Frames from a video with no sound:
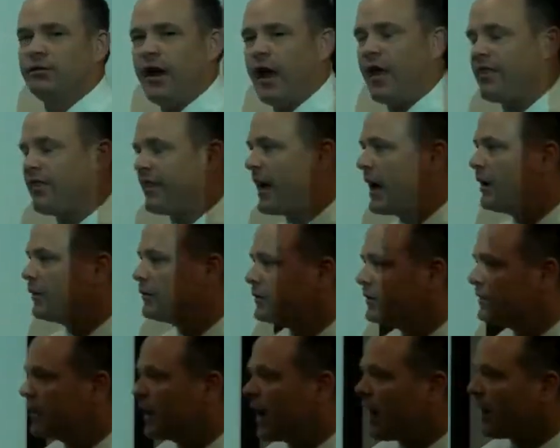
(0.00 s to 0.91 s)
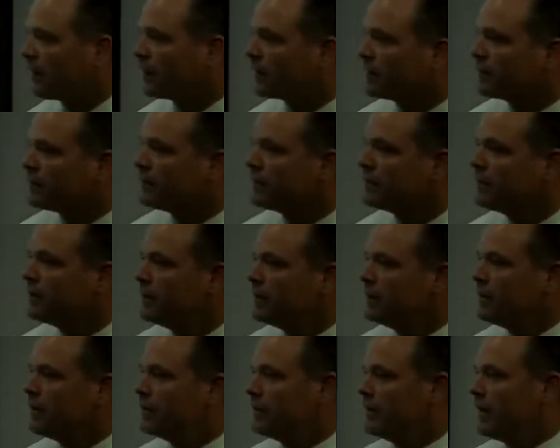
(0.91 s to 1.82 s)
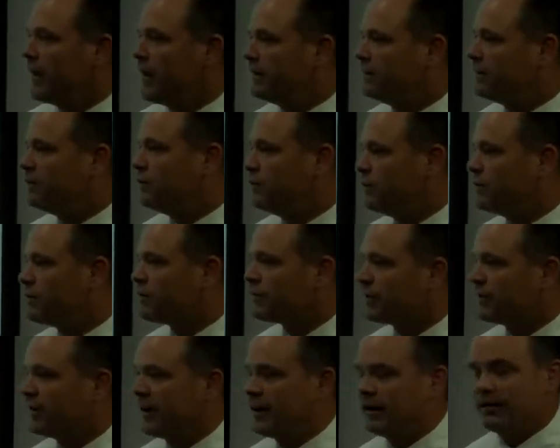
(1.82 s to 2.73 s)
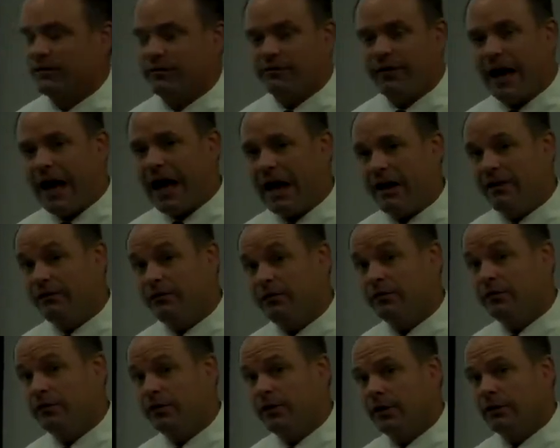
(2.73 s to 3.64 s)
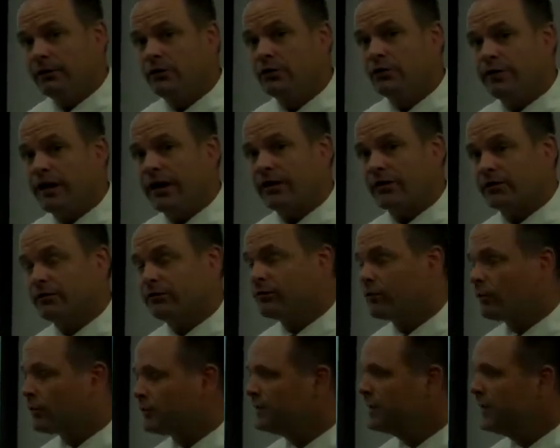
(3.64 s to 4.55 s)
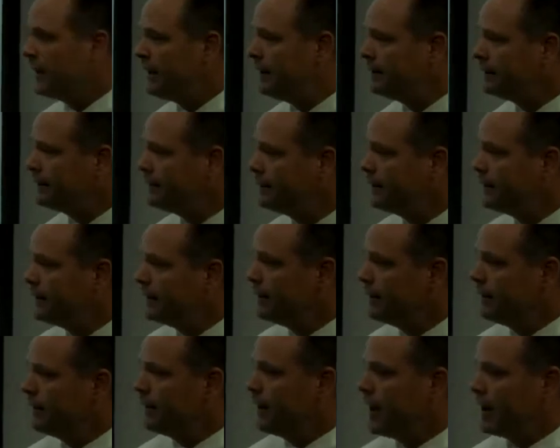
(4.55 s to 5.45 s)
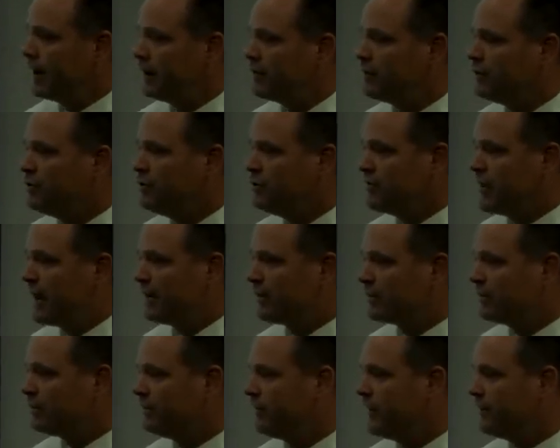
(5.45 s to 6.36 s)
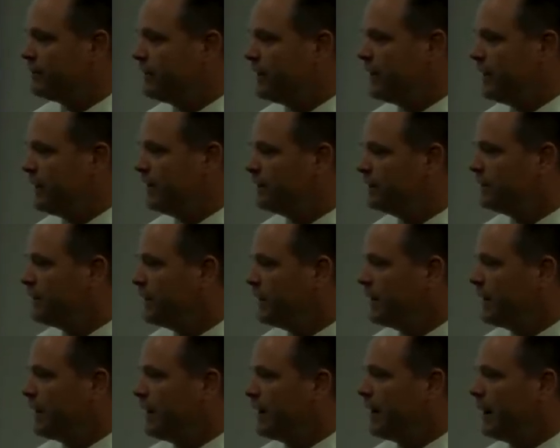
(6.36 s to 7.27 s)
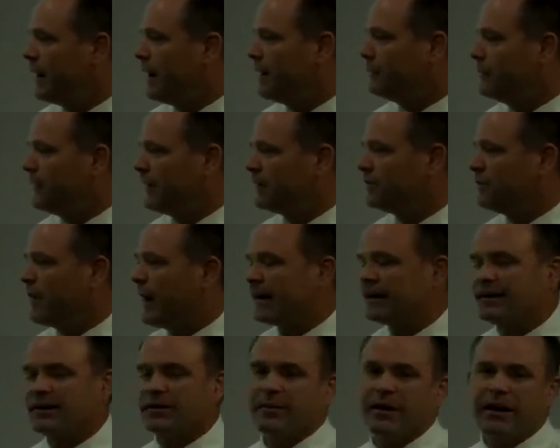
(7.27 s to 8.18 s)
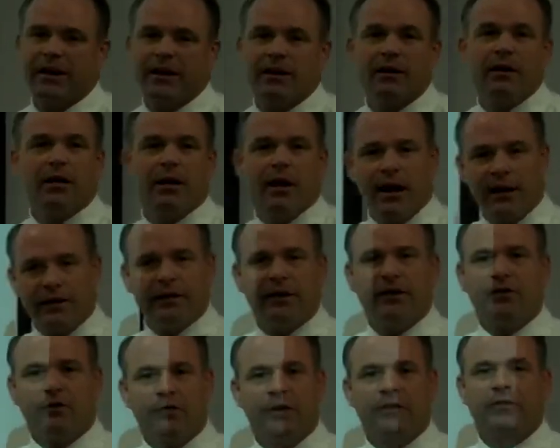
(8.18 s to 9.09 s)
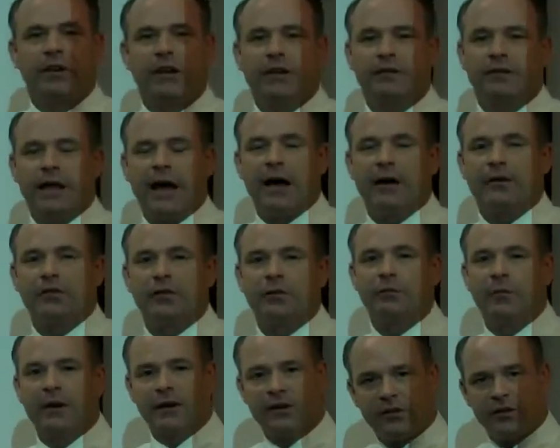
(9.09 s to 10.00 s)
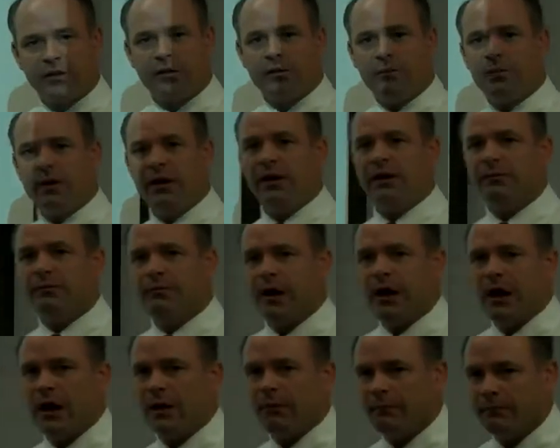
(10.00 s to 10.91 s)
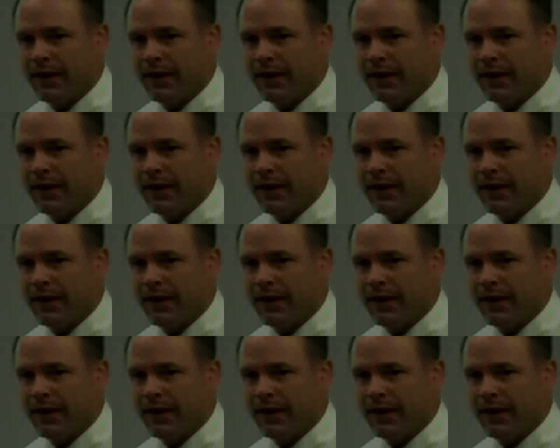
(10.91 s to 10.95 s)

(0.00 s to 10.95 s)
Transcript: to $10,000, then to $13,500 in 2014, and in 2015 expected to be at least $15,000, but it's going to be